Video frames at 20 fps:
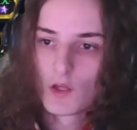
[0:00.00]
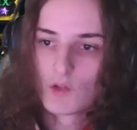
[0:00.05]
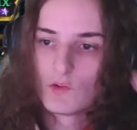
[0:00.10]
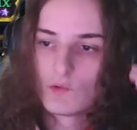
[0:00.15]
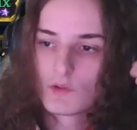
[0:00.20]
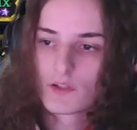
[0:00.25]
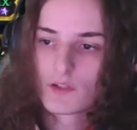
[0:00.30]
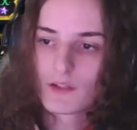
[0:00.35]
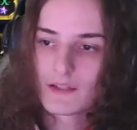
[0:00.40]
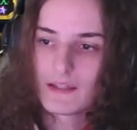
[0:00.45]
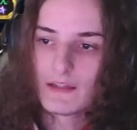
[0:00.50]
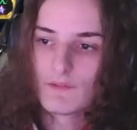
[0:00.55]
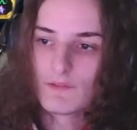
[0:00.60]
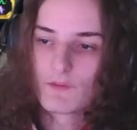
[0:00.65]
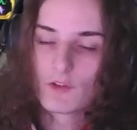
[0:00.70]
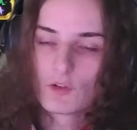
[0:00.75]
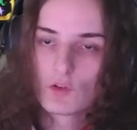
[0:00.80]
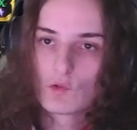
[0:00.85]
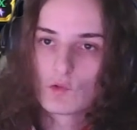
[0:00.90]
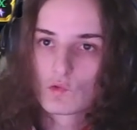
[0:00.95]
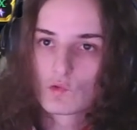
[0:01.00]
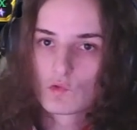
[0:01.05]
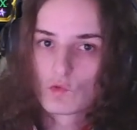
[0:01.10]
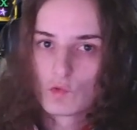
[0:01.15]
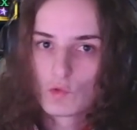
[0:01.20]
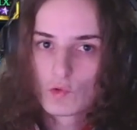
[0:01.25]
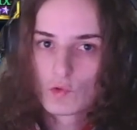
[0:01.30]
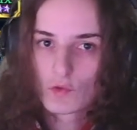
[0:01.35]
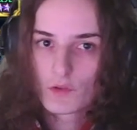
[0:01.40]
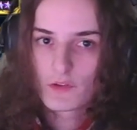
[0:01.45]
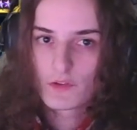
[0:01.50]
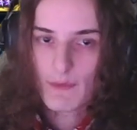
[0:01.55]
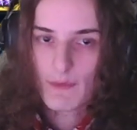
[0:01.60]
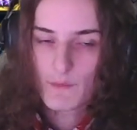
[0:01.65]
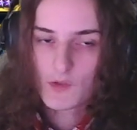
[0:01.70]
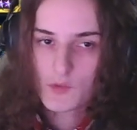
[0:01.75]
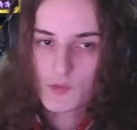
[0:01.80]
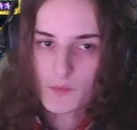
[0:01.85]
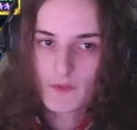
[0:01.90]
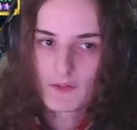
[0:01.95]
you can even use 2 crit
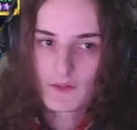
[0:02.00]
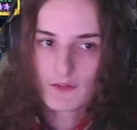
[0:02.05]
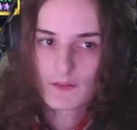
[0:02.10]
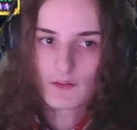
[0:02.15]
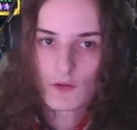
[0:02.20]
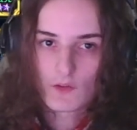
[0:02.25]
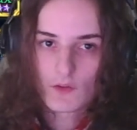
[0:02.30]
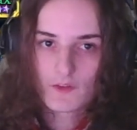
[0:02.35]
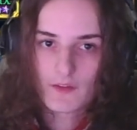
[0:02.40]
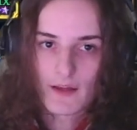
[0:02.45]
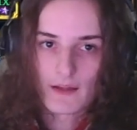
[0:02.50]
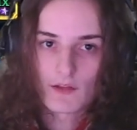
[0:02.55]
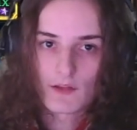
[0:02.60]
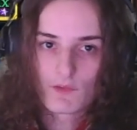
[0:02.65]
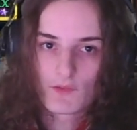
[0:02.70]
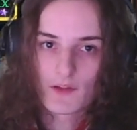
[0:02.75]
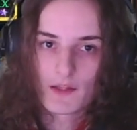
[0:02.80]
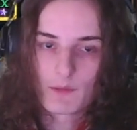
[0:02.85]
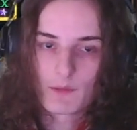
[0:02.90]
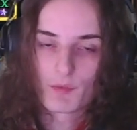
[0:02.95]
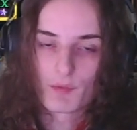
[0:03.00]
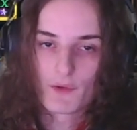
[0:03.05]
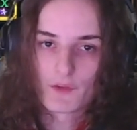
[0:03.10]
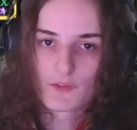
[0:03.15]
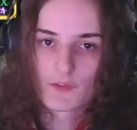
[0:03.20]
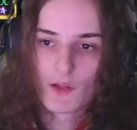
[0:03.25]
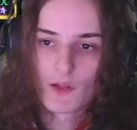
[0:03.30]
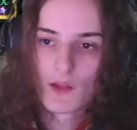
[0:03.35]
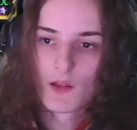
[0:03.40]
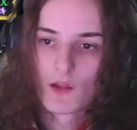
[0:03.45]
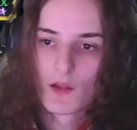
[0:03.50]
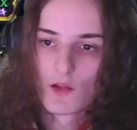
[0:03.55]
damage pieces outside of Guild Boss,